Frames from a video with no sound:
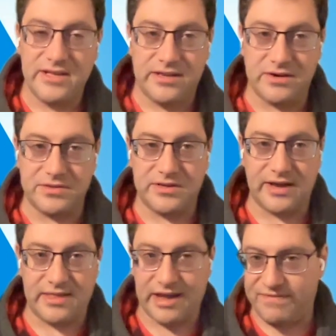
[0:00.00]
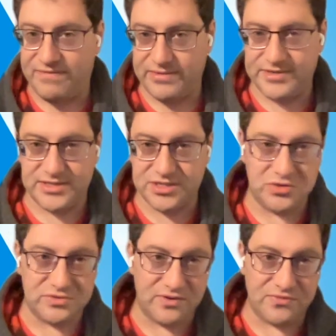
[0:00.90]
you know the, I, I found this is a
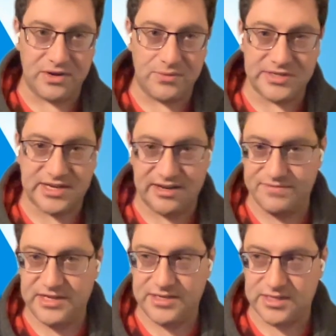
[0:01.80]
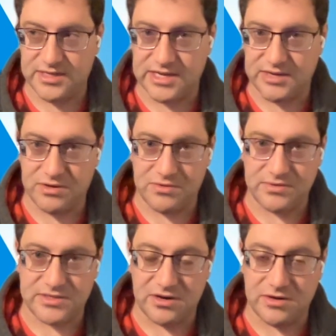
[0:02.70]
useful framework to kind of tease things out though and
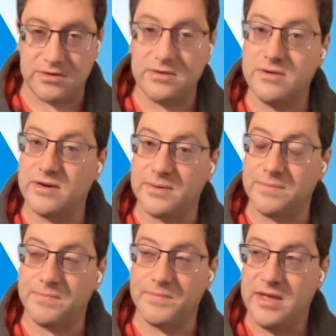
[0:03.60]
start um,